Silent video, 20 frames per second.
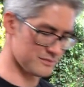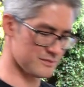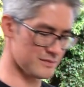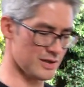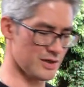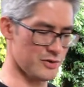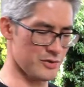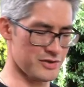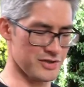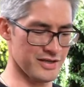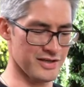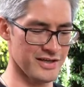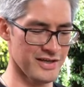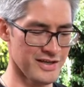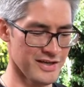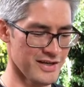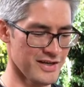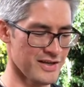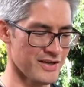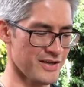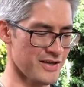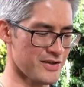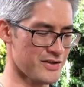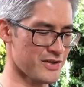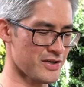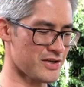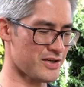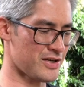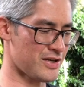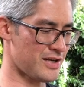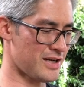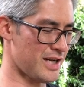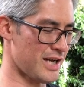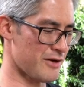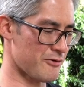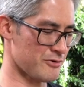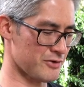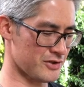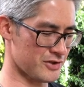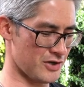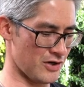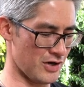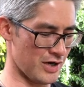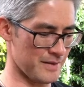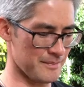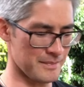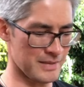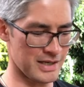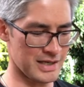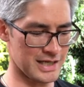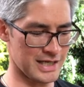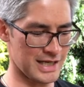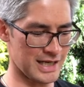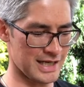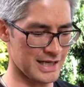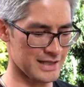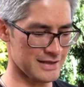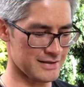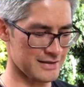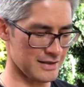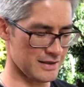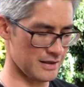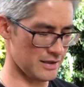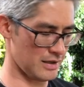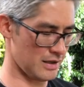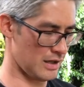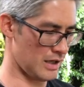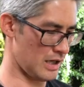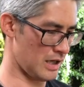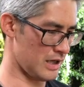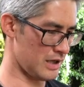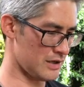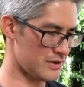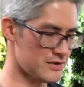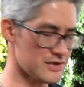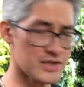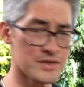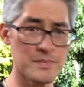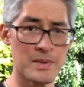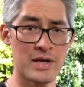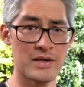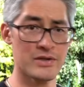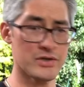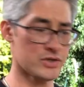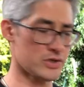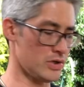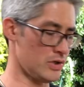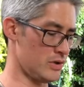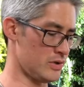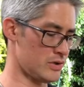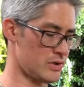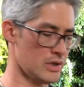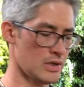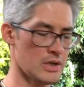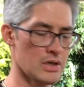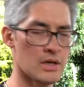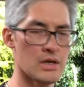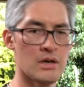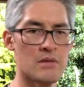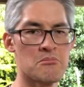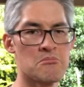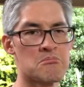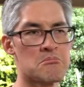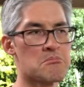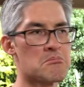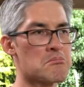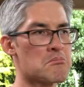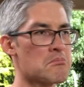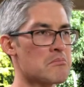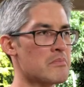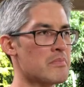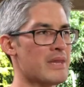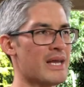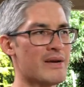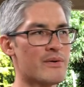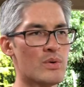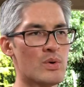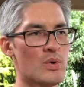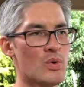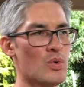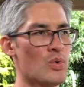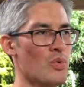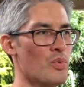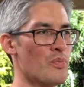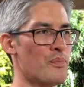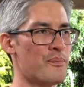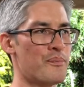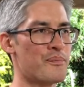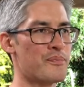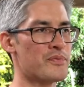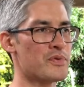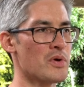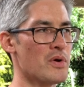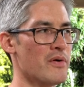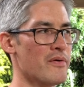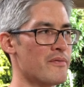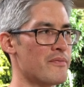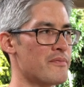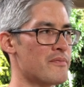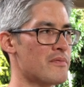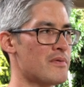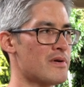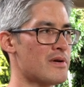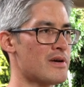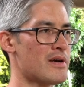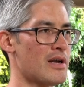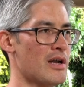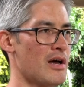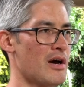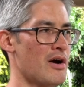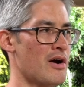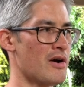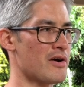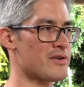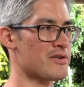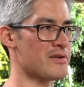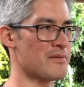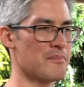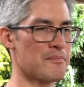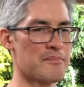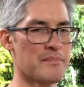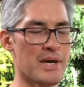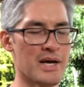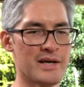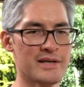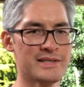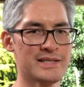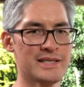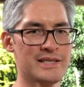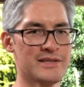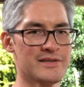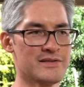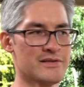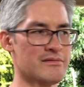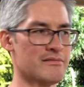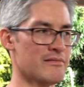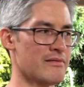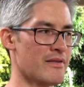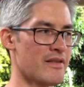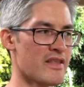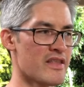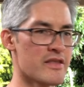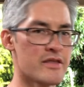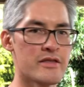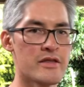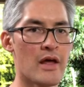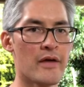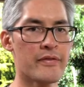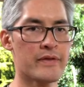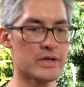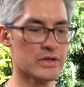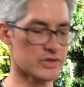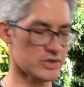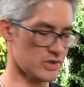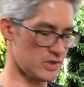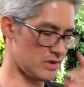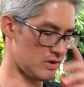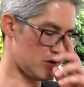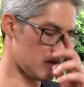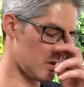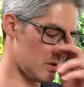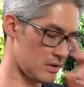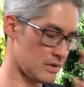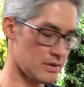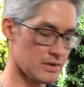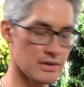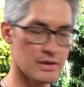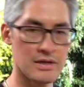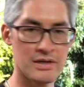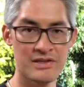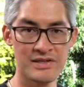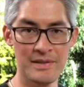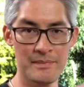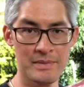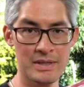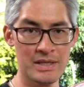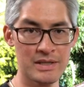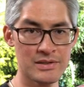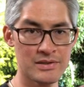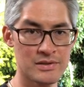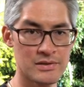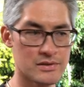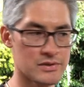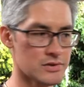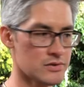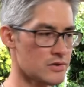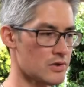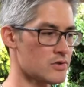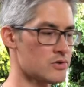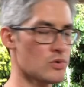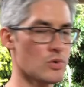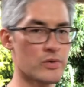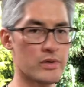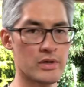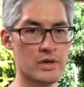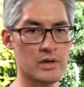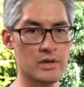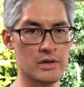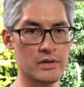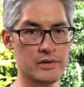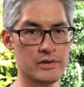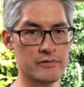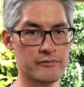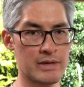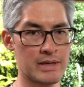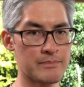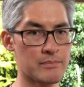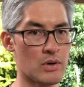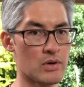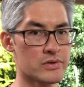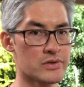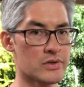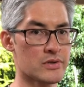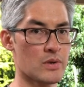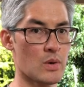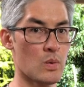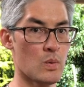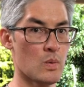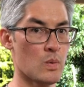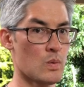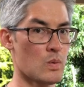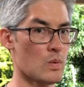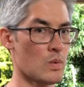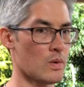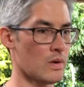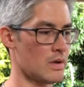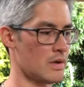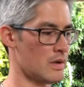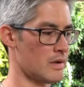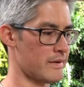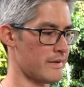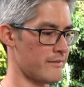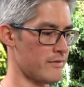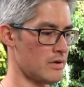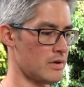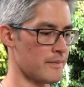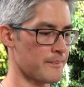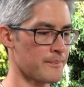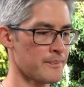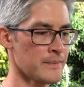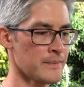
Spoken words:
there was a clearance guy, and he had six pairs of shoes. They were all sort of Clarks and Berties and nothing shoes, except these. As soon as I saw the red box, I was like, ooh, let's have a look.